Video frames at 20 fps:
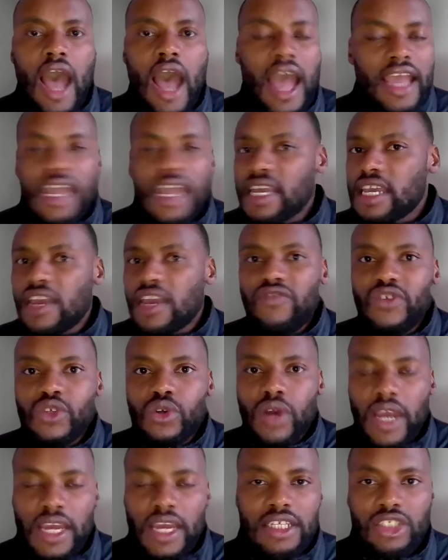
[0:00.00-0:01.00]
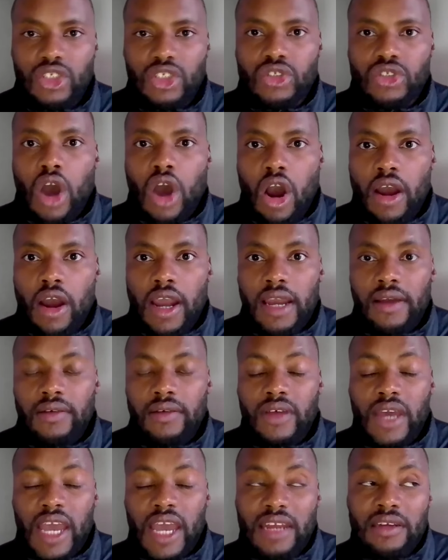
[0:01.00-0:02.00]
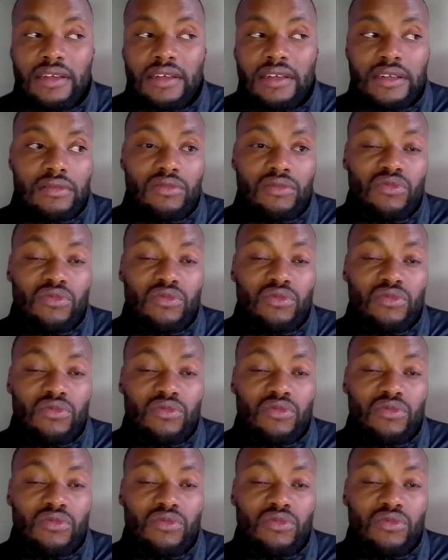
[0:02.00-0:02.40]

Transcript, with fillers: I can give you any stock and